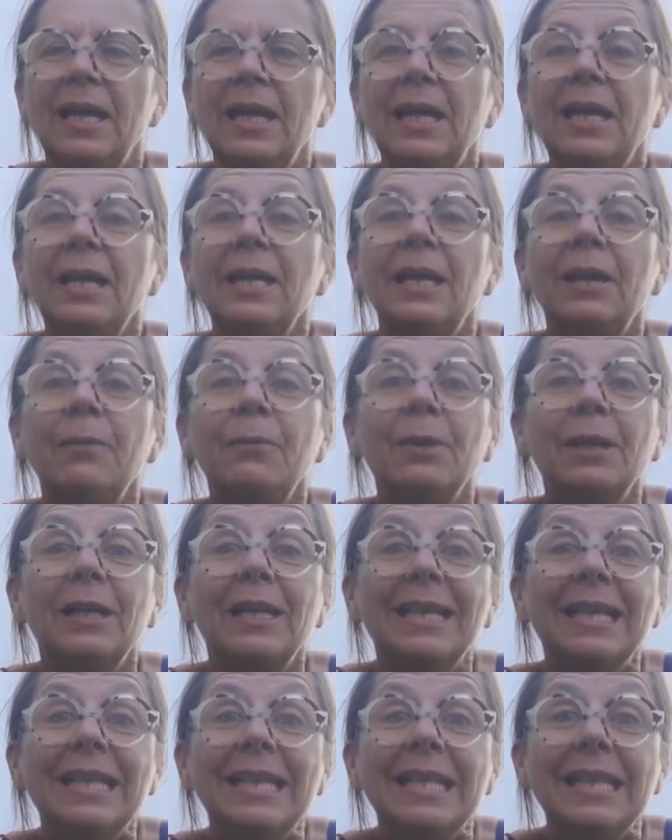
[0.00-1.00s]
And I will
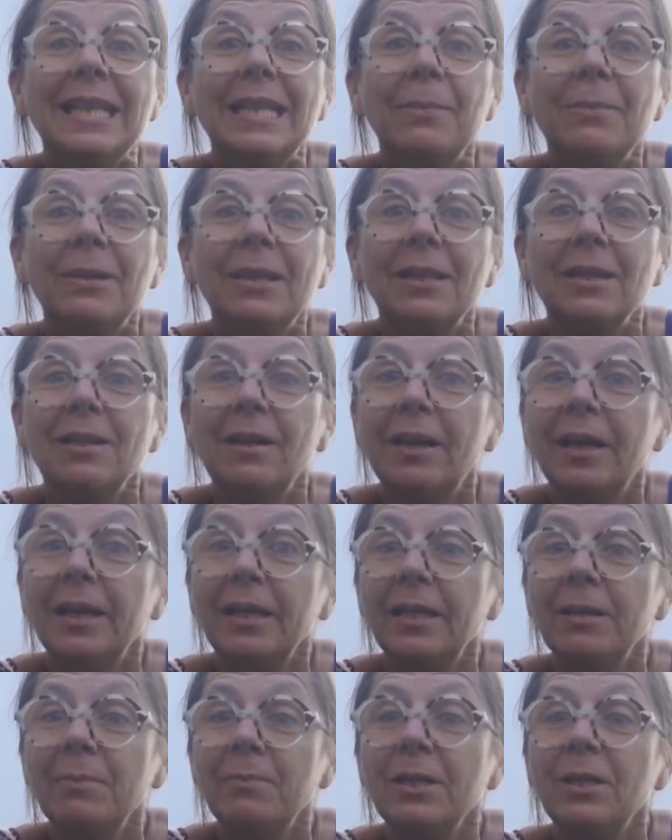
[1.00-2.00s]
clean them in the
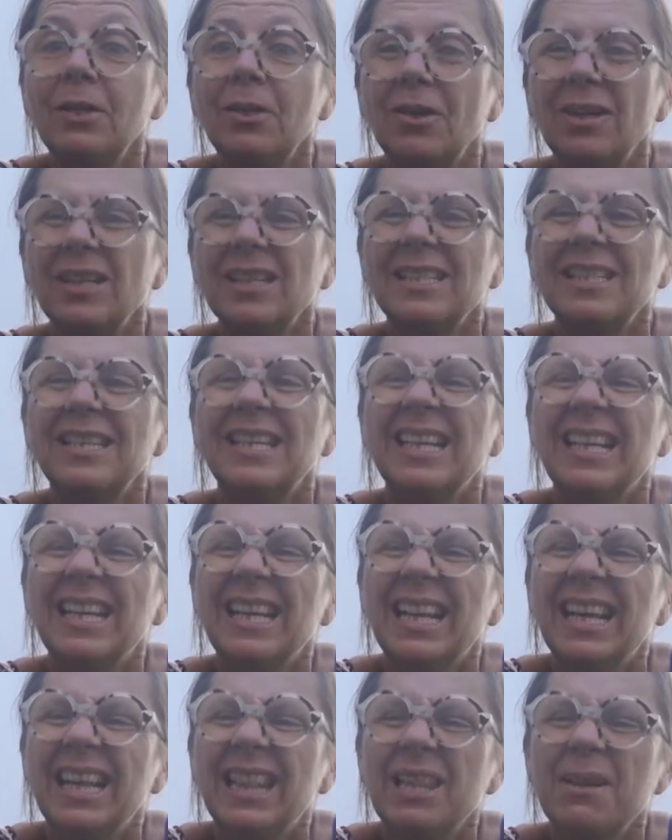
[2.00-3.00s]
garden because
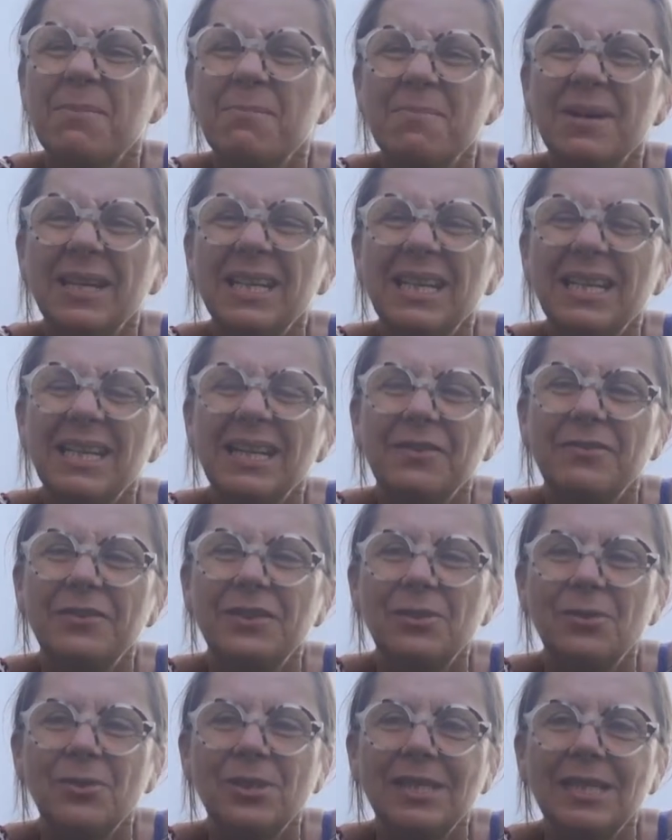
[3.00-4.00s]
the mud
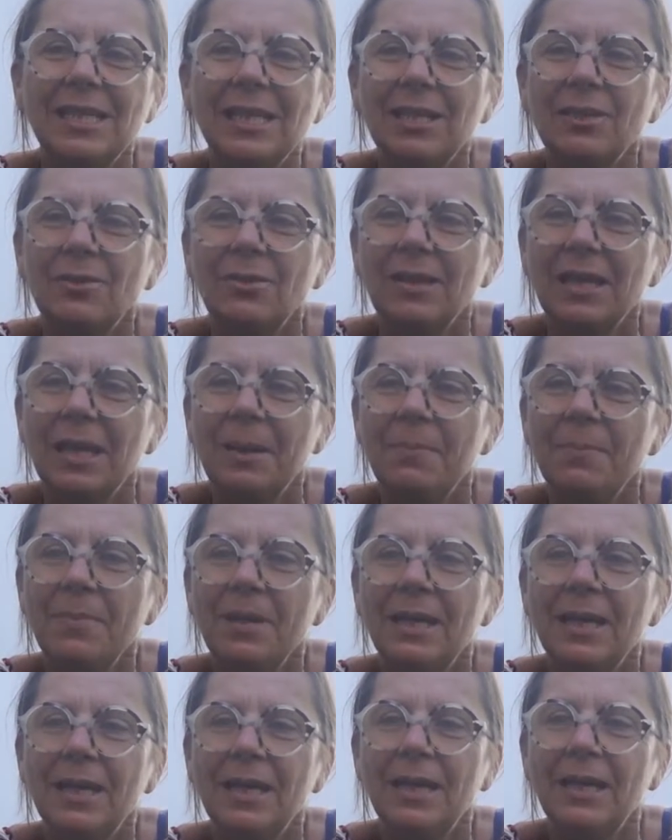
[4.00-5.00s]
loves to stick to them
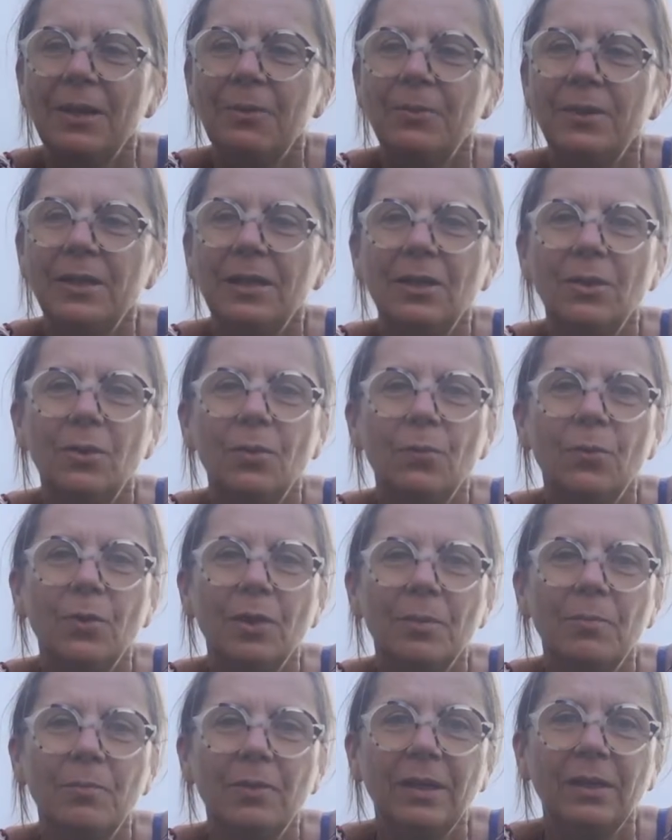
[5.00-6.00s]
and I really don't
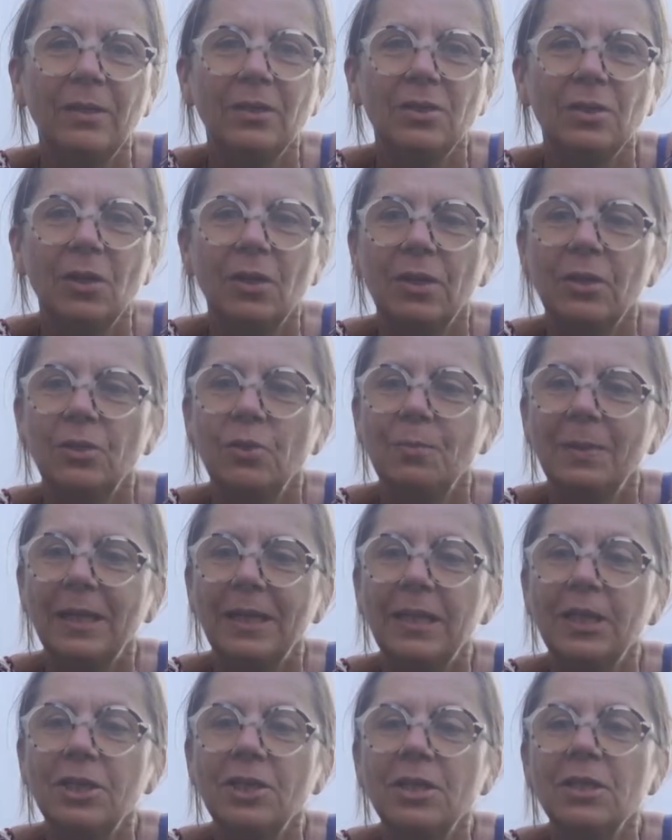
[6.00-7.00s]
want to bring this all into my
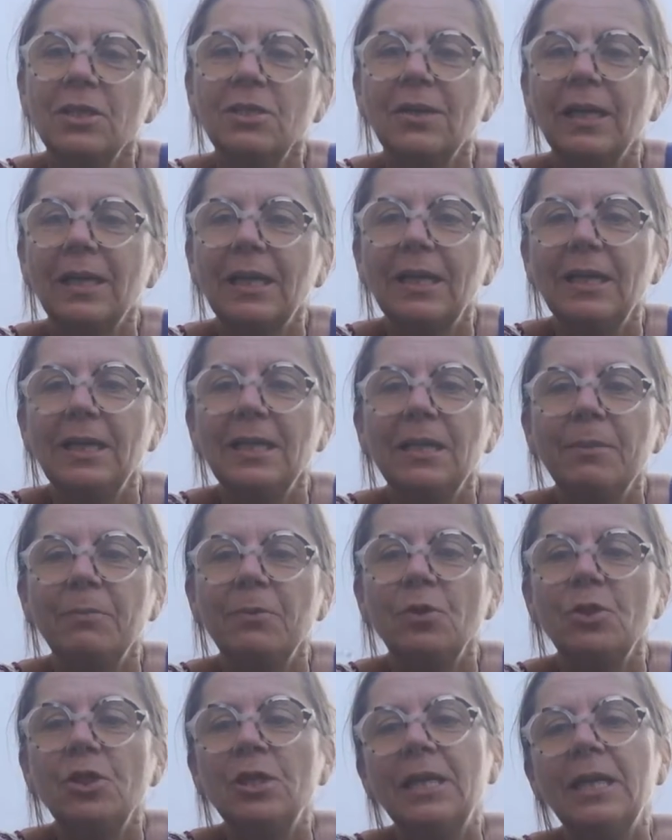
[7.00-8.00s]
kitchen, so I clean them
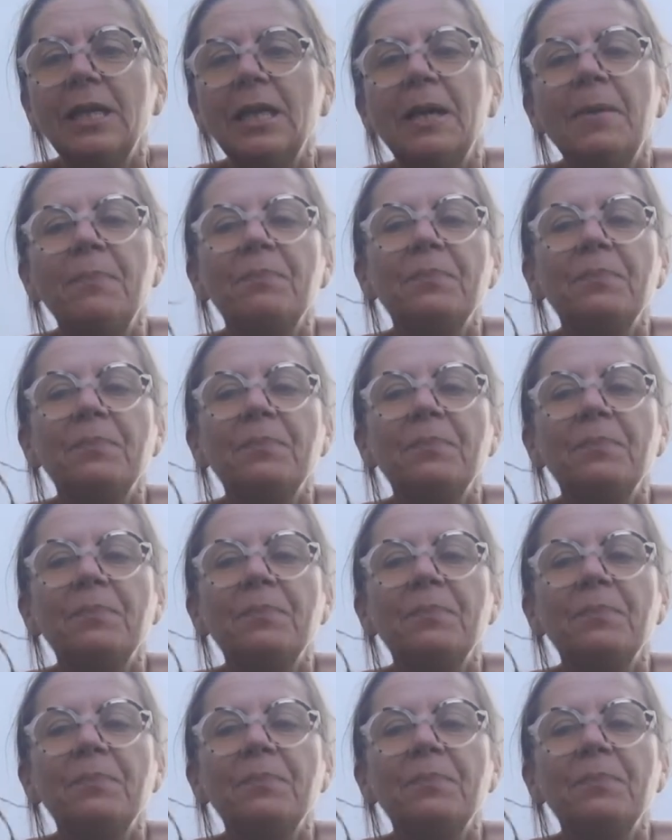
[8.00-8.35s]
usually